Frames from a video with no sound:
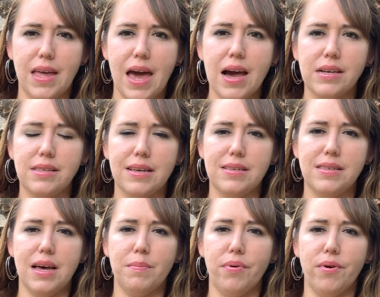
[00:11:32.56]
Access
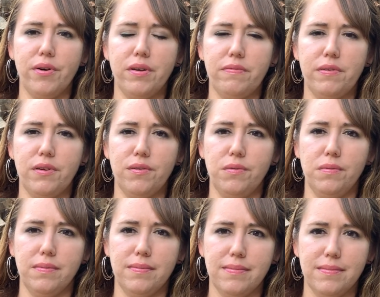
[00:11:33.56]
that part of you.
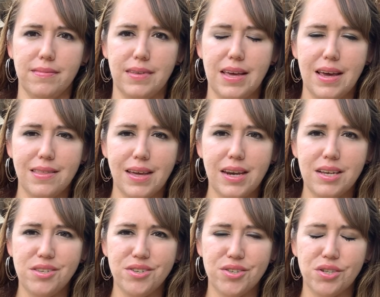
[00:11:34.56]
That
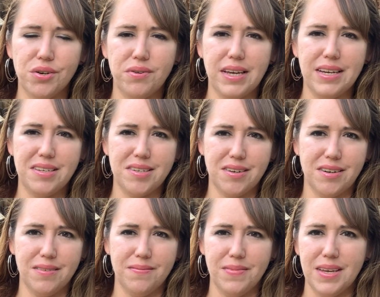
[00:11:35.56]
is your true
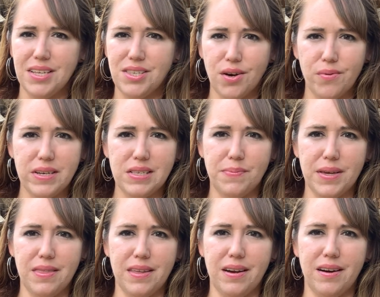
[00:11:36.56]
nature. It's always
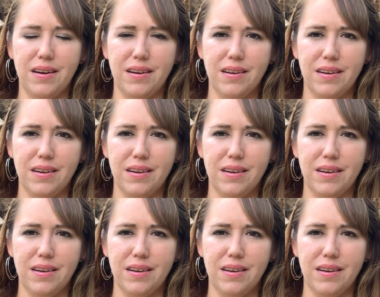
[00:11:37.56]
been there.